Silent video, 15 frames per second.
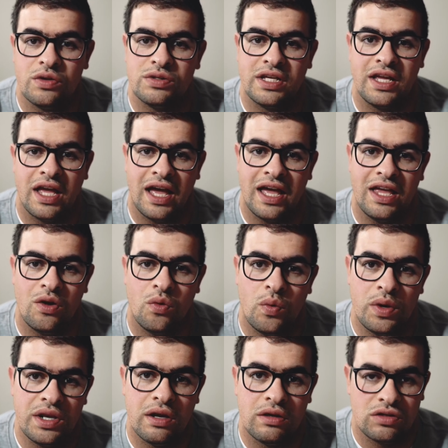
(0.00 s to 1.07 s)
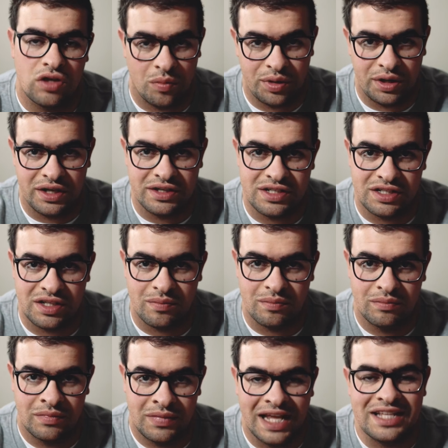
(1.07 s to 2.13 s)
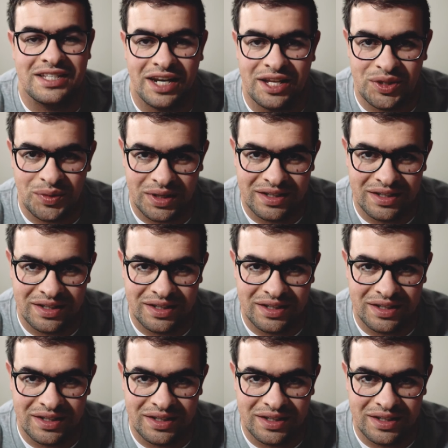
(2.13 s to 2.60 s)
using a Windows operating system. Let's get into